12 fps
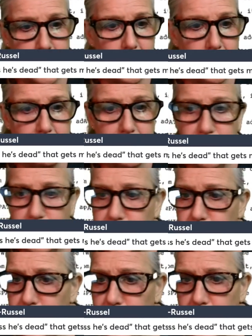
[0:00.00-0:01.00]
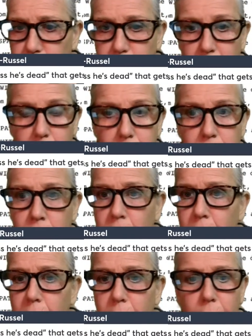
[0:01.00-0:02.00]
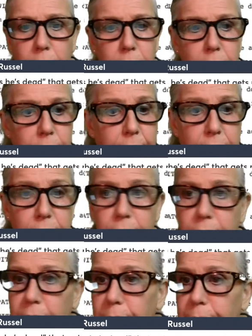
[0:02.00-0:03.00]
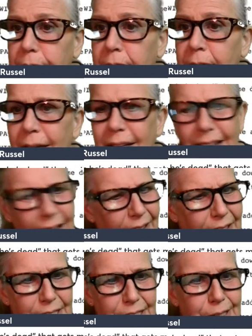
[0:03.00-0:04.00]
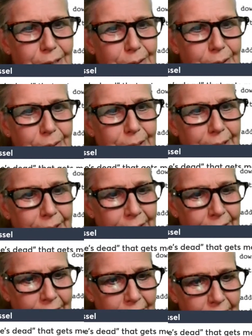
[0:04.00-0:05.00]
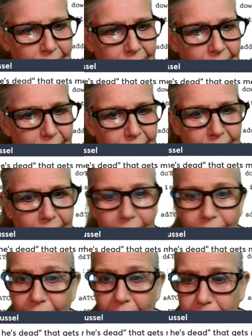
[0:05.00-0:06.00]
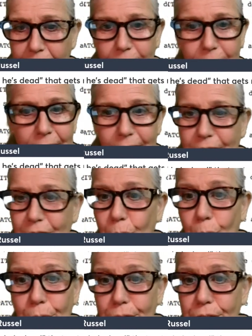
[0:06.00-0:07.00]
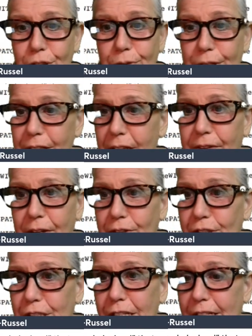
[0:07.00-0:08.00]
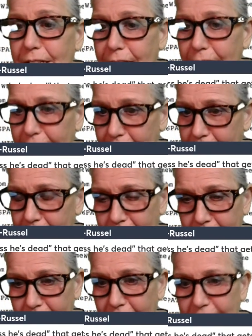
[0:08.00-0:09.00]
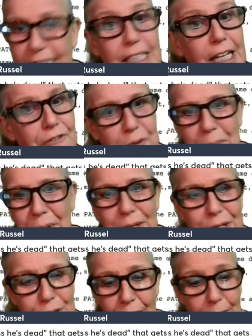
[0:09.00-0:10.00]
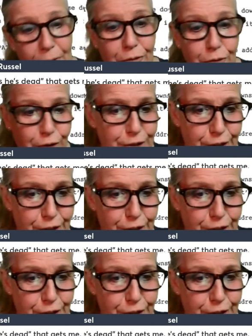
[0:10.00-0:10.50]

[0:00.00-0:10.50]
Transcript: Let's see if I do this, what happens? Oh, no, that's still not working. God, this is so annoying. I have absolutely, this is the weirdest screen I've ever seen. And it's never been this way before.